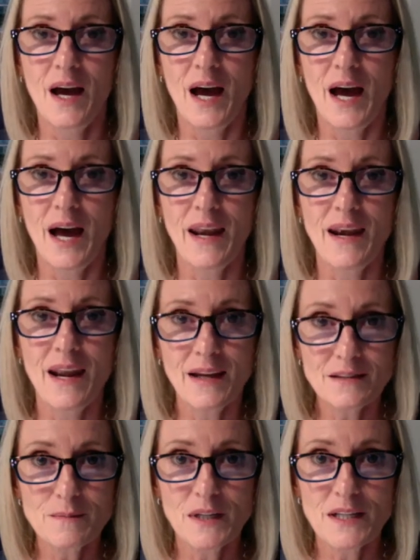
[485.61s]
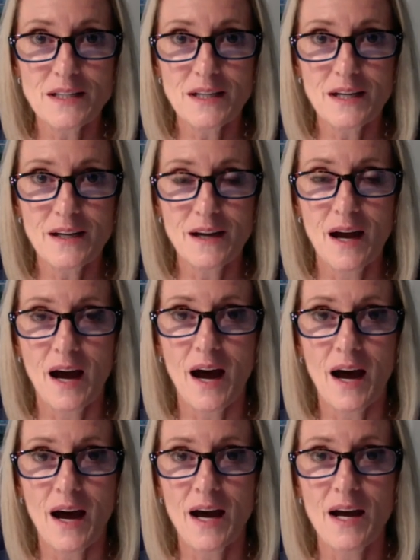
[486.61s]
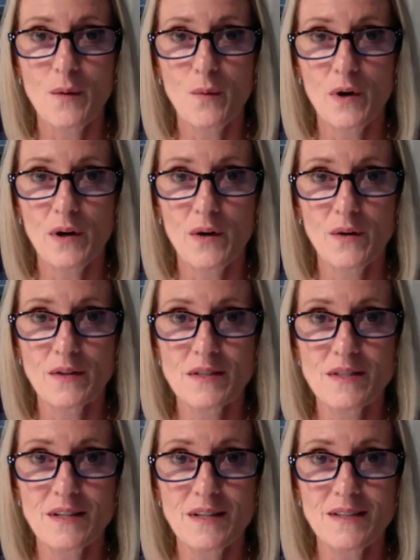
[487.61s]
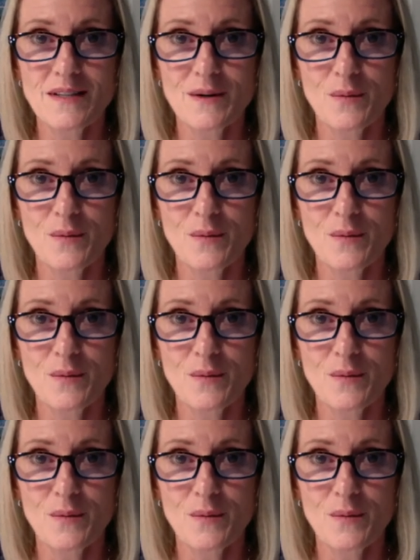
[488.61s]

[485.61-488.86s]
And next Monday, I will sit